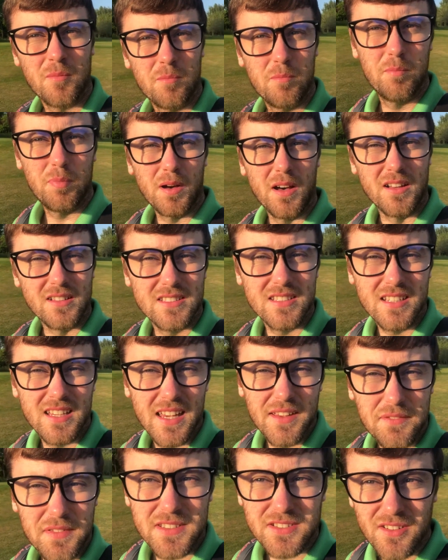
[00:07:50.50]
But
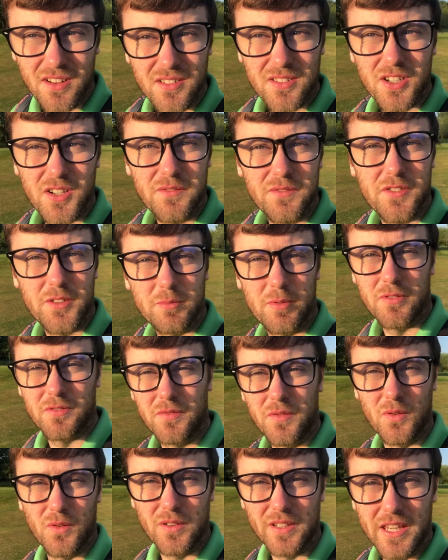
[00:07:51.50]
if it's not comfortable
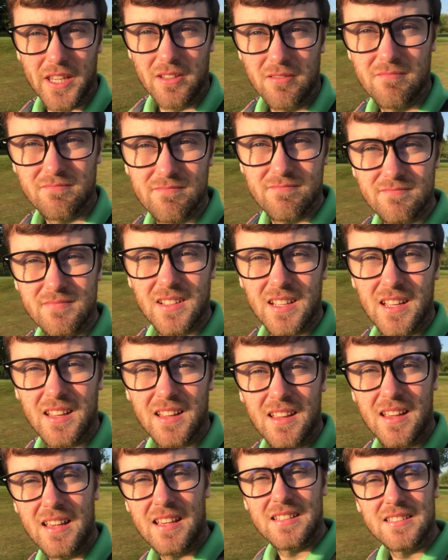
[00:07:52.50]
for you,
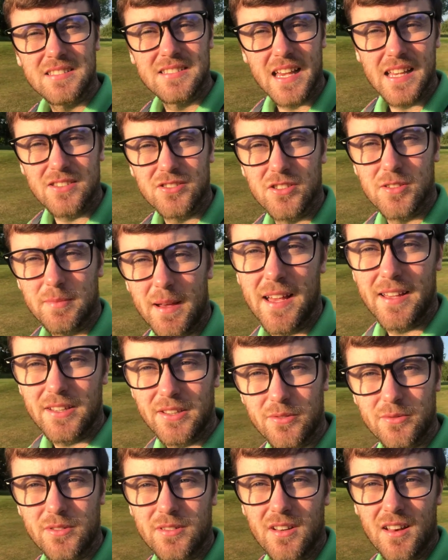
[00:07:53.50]
set up how
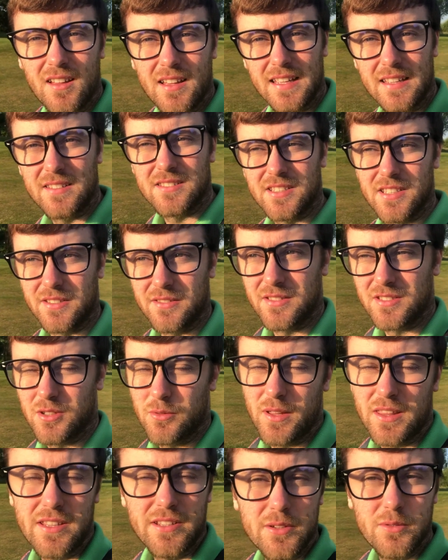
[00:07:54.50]
you would like to. So
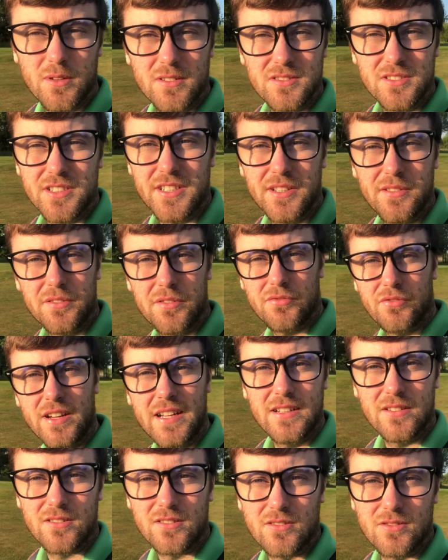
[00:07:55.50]
whether you want to do 3
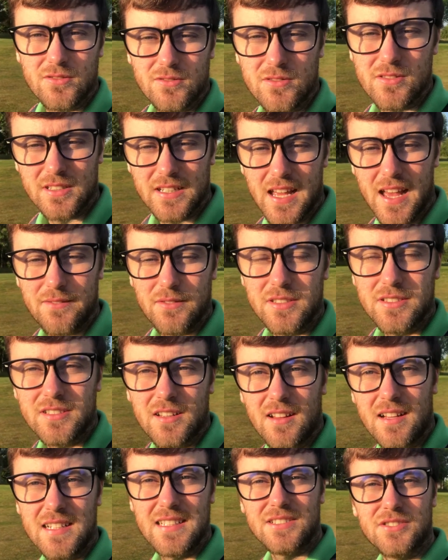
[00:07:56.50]
knuckles and have a
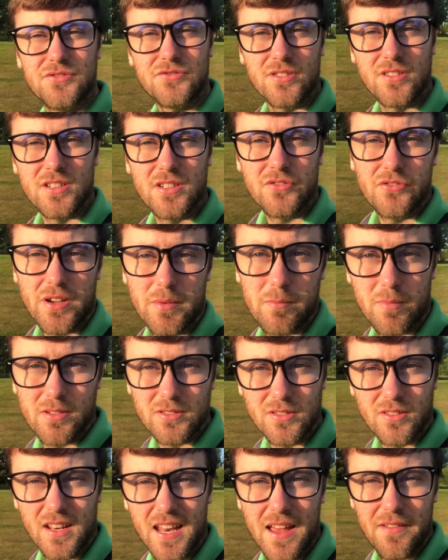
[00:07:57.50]
slightly stronger grip on
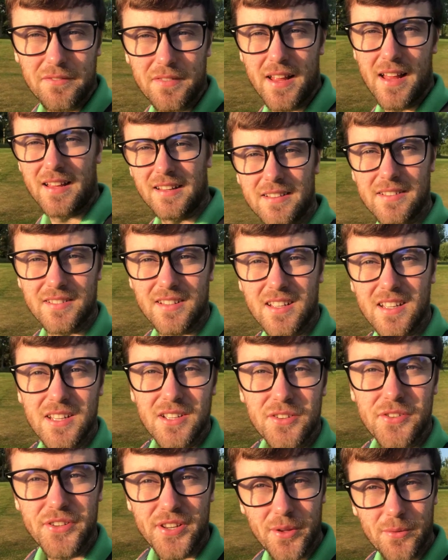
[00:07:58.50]
your left hand,
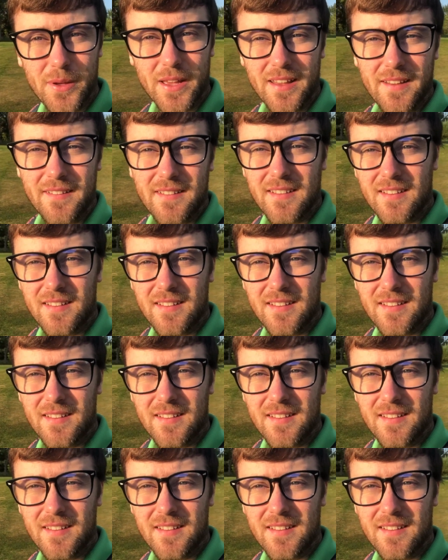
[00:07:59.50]
do it.